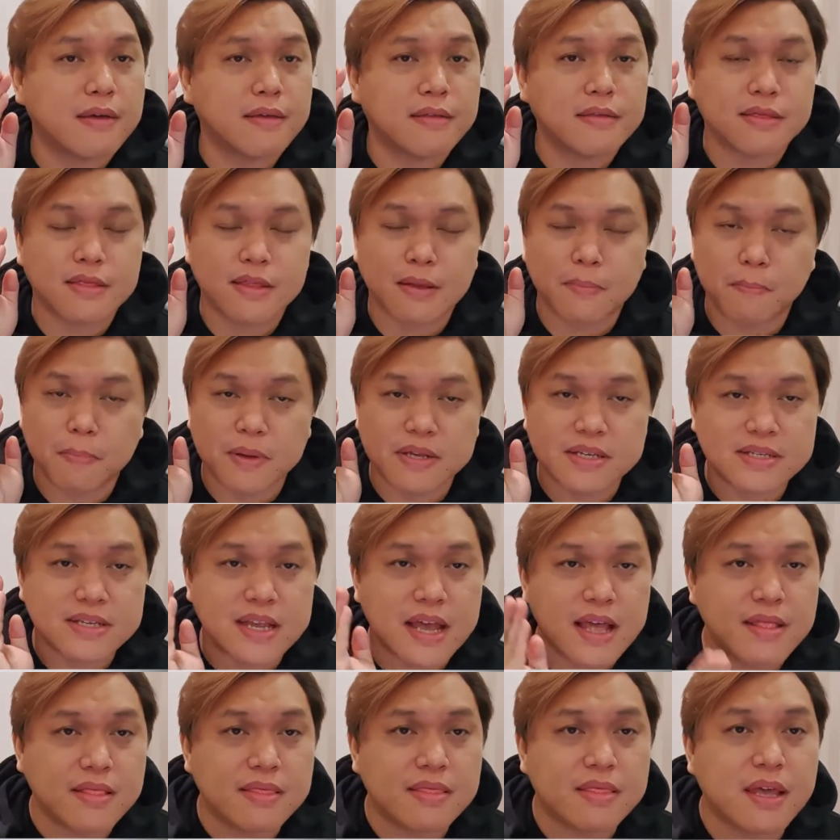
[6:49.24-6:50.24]
the
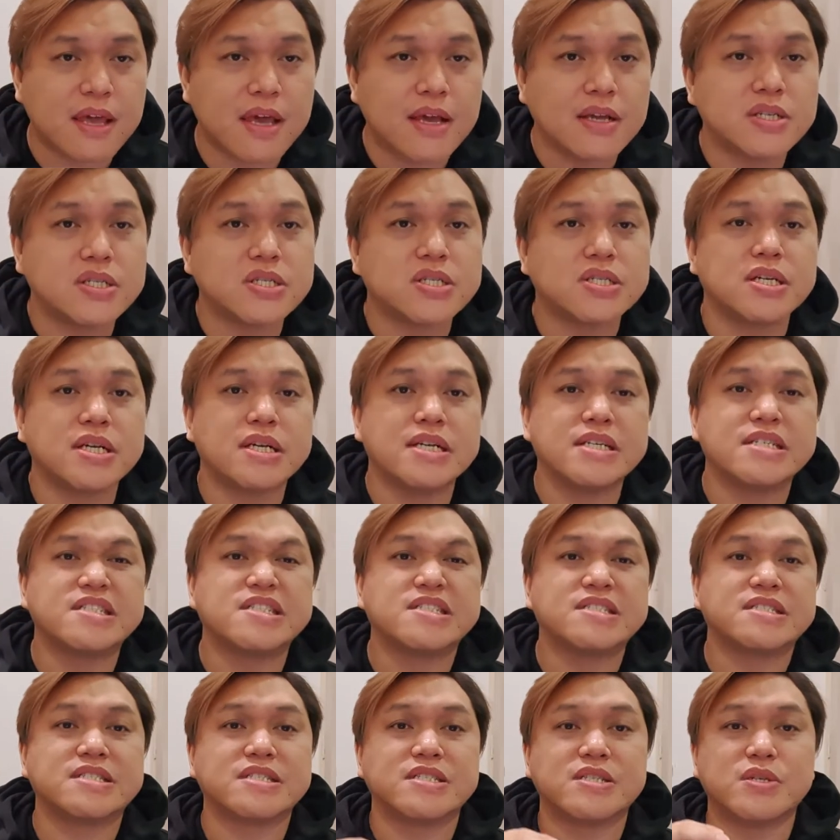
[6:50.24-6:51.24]
percentage
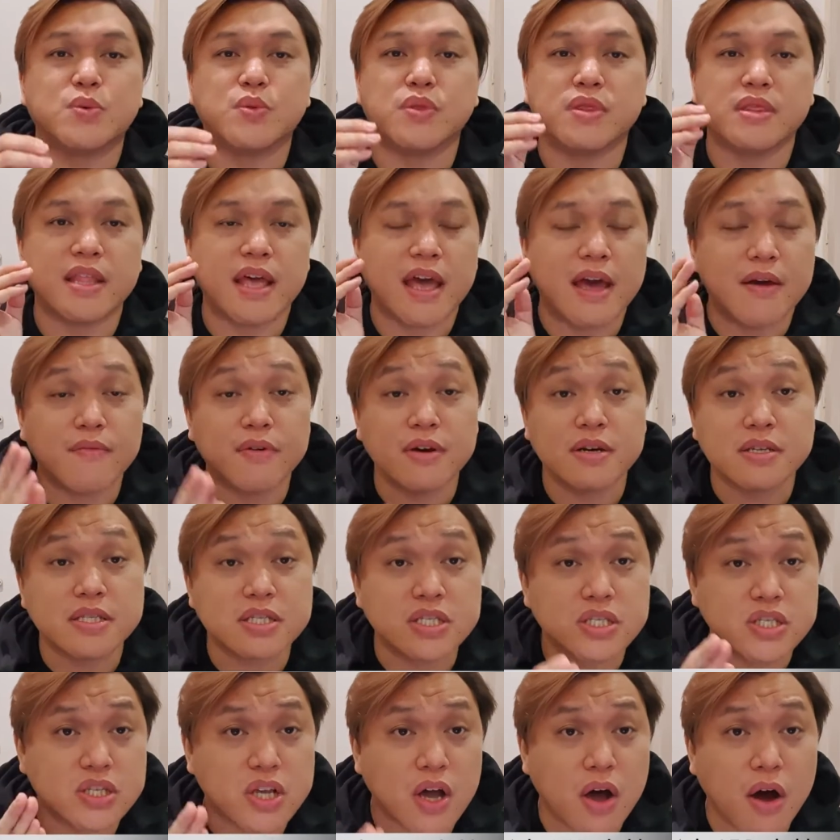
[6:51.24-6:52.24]
is you never
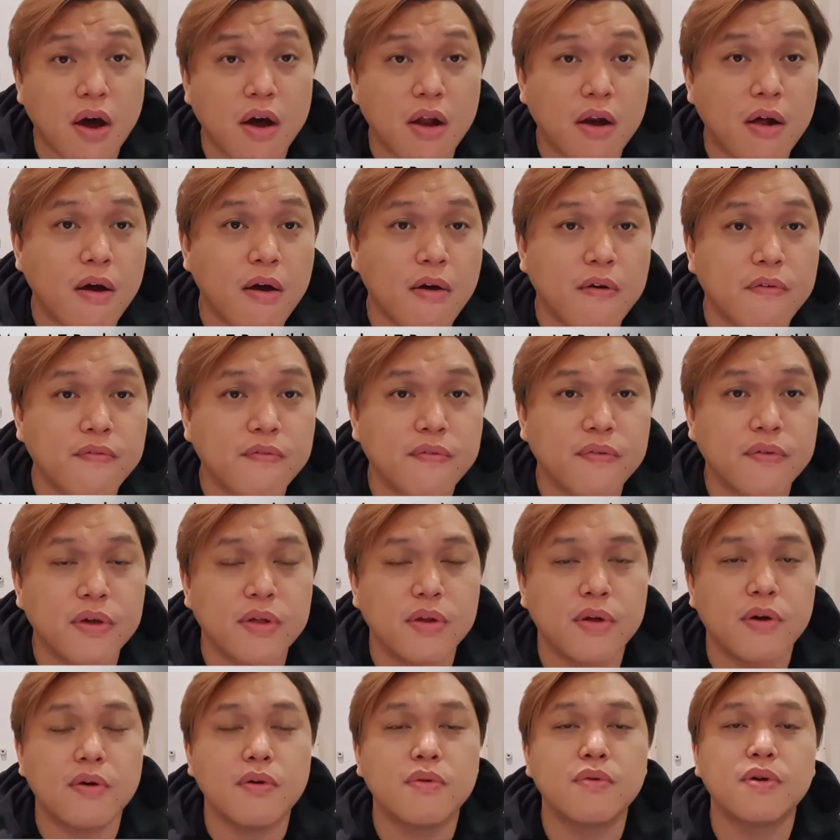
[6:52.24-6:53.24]
thought of,
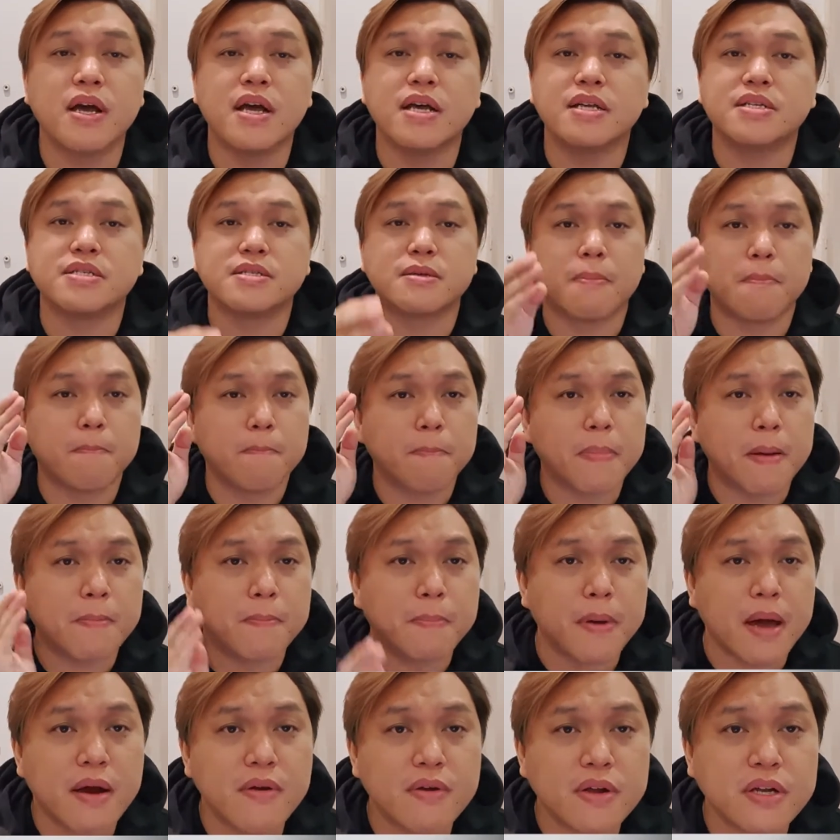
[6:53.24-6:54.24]
as a
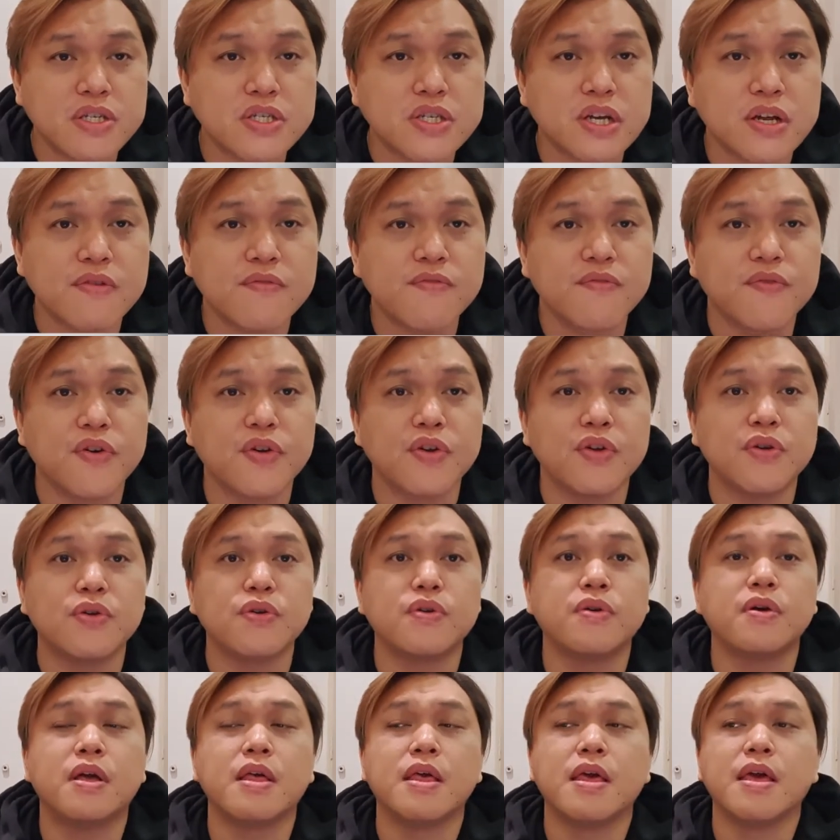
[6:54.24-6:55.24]
preparation for
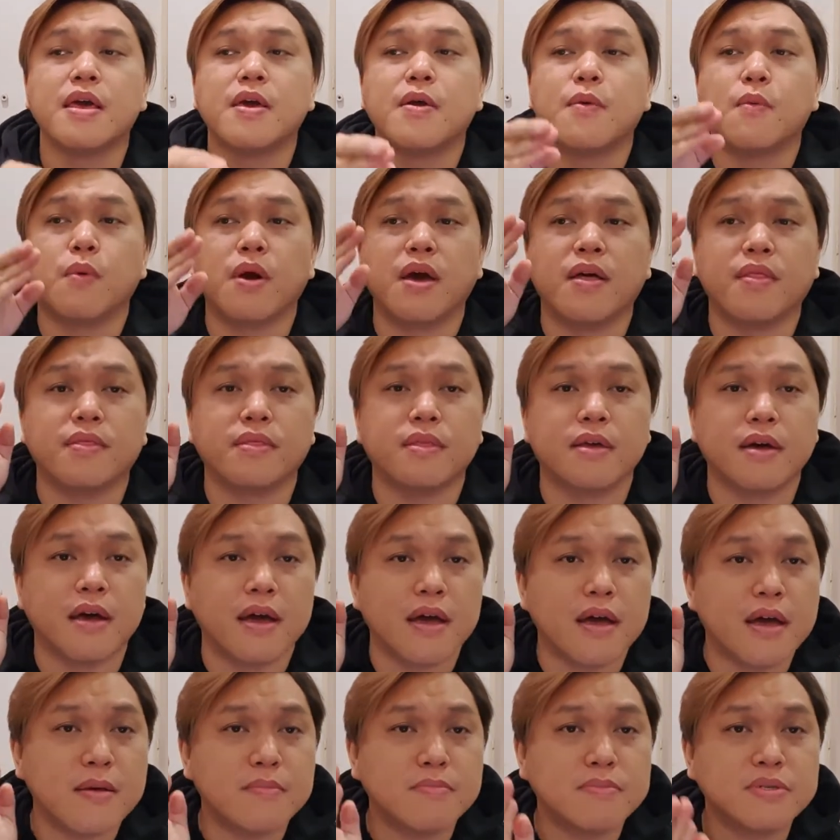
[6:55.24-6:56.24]
you when the
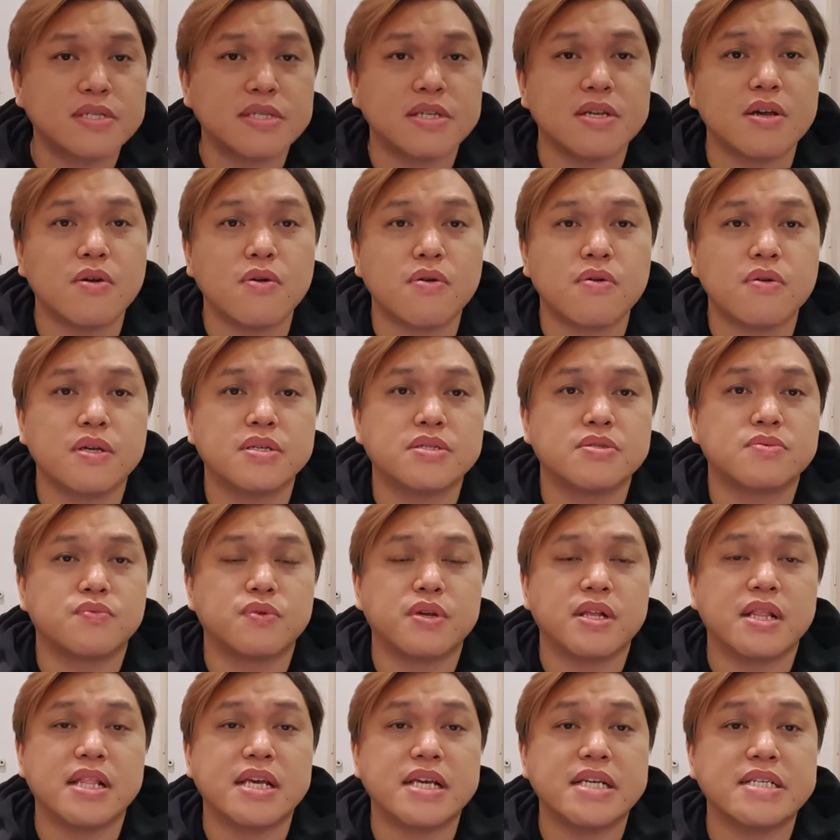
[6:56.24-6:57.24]
MCO is
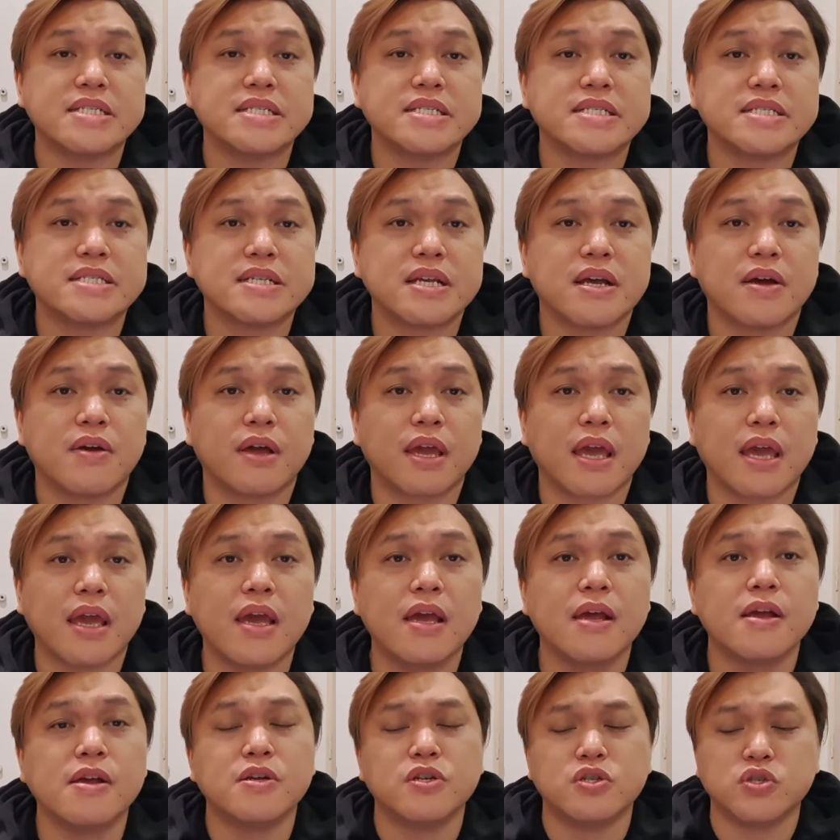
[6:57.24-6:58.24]
released. Okay,
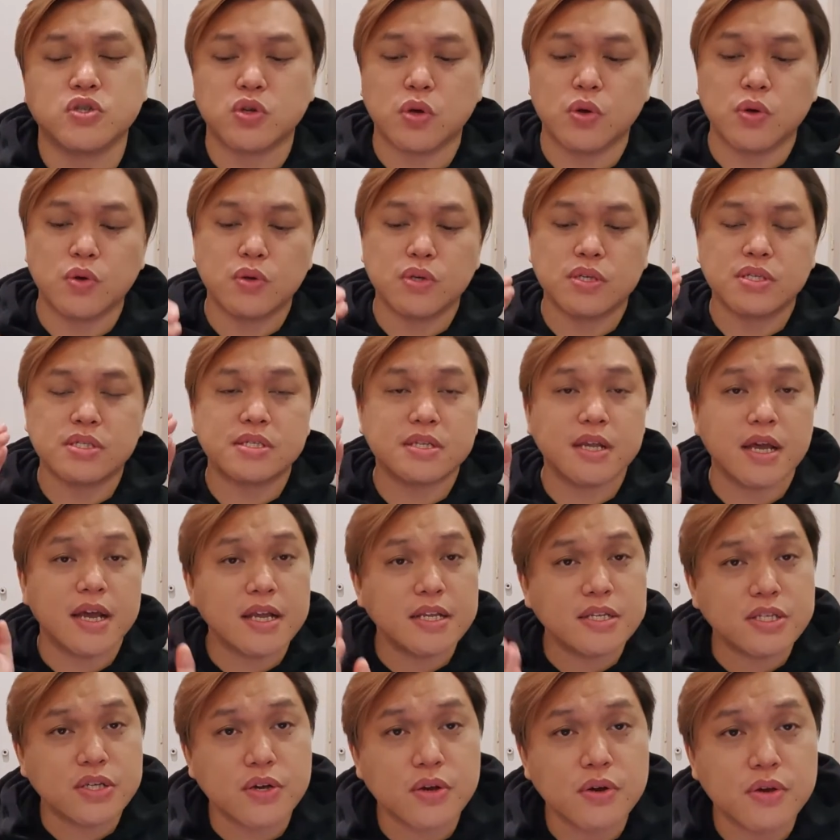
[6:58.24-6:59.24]
so stay
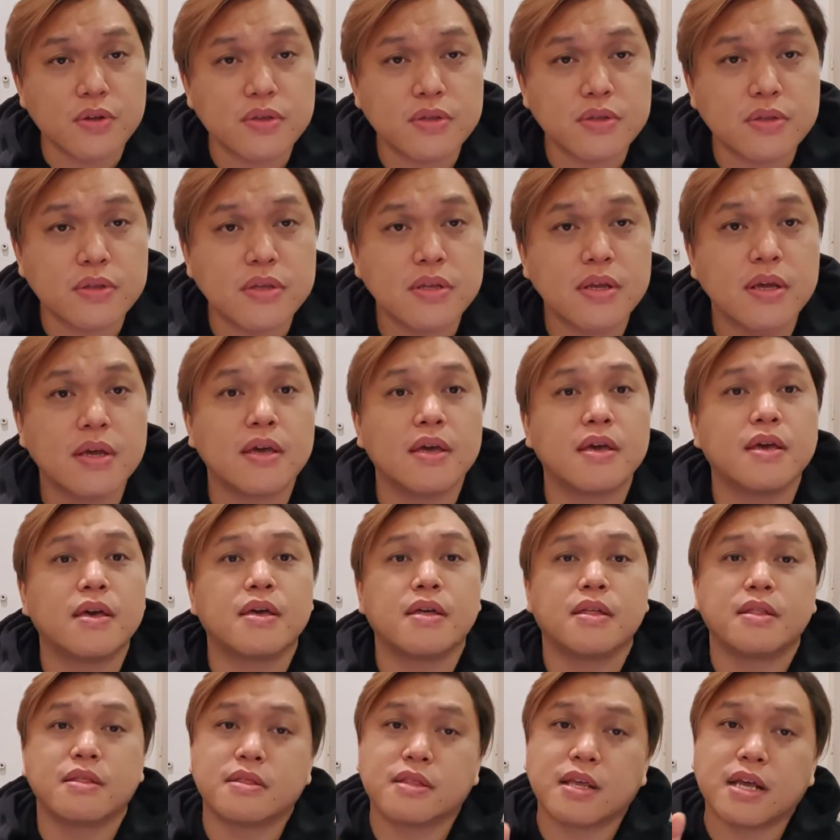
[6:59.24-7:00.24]
tuned.
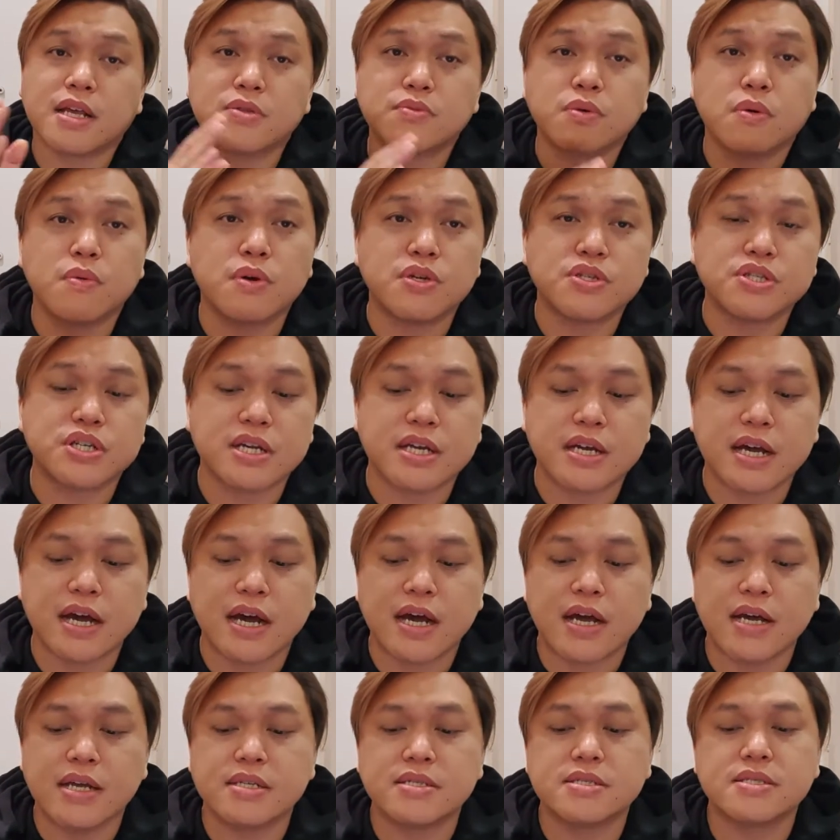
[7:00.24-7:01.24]
Thanks for watching,
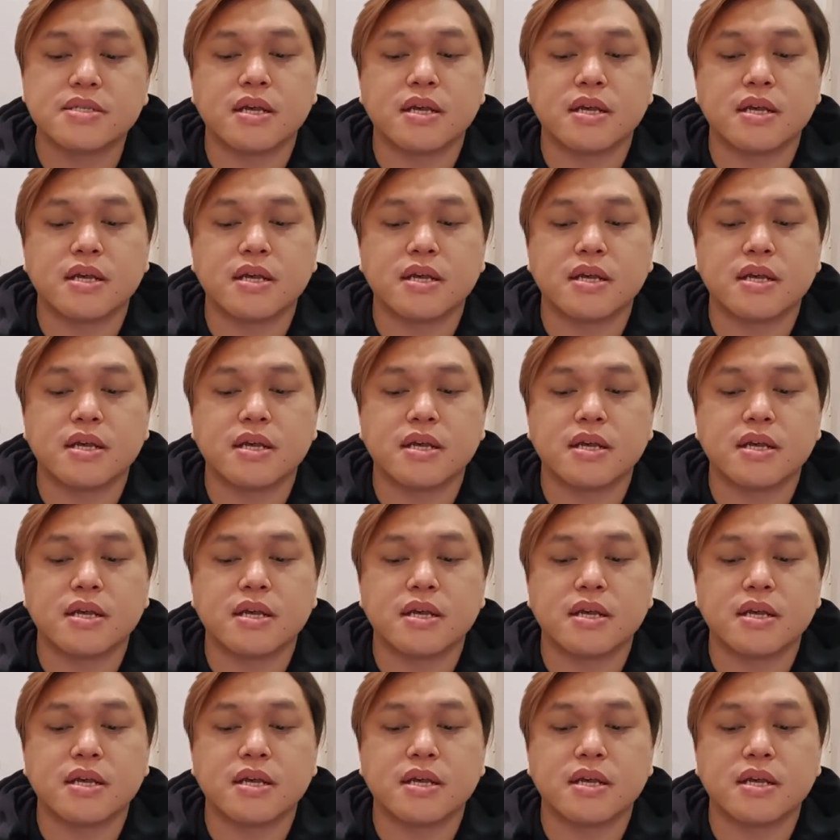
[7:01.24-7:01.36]
guys.